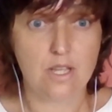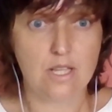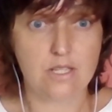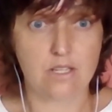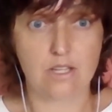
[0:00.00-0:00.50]

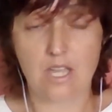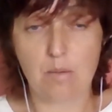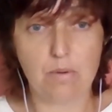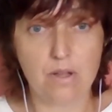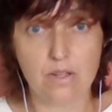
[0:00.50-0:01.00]
it's a
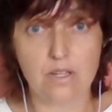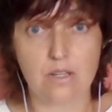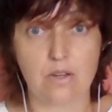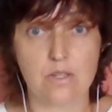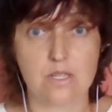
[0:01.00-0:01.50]
kibble,
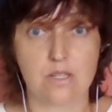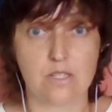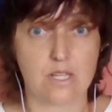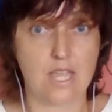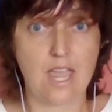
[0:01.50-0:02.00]

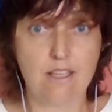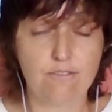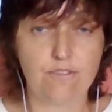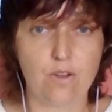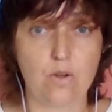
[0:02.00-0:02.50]
it's a canned
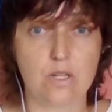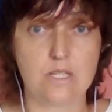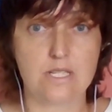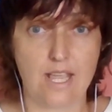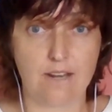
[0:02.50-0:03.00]
food,
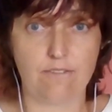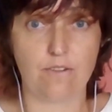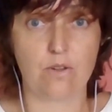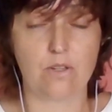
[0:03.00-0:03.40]
it's dead food,